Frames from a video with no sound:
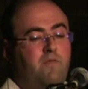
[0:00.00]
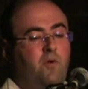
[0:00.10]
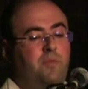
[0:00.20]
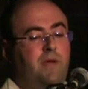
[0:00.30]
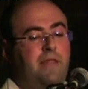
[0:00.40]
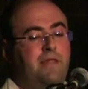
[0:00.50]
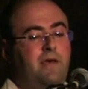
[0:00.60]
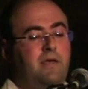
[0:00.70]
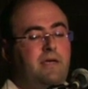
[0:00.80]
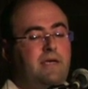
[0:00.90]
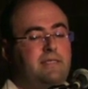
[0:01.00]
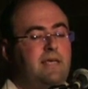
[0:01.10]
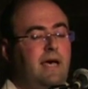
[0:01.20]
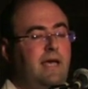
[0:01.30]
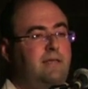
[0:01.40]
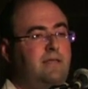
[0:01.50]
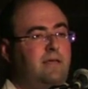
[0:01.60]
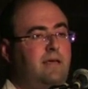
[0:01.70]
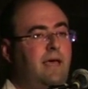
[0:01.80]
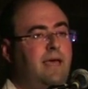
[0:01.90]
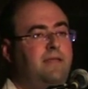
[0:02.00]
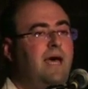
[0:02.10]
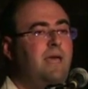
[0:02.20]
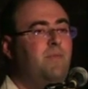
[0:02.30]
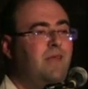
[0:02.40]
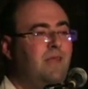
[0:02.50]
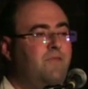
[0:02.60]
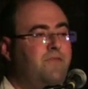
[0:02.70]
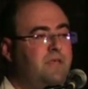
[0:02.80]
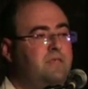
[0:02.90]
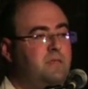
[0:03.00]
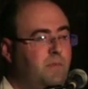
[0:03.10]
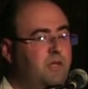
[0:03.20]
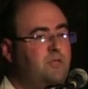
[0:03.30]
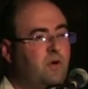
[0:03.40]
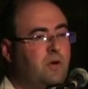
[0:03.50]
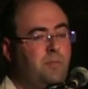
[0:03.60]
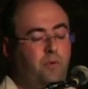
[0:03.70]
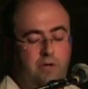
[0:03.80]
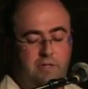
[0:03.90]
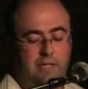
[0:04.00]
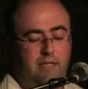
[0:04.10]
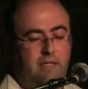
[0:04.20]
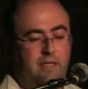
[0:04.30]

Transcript: From the other side, and I believe this is much more important,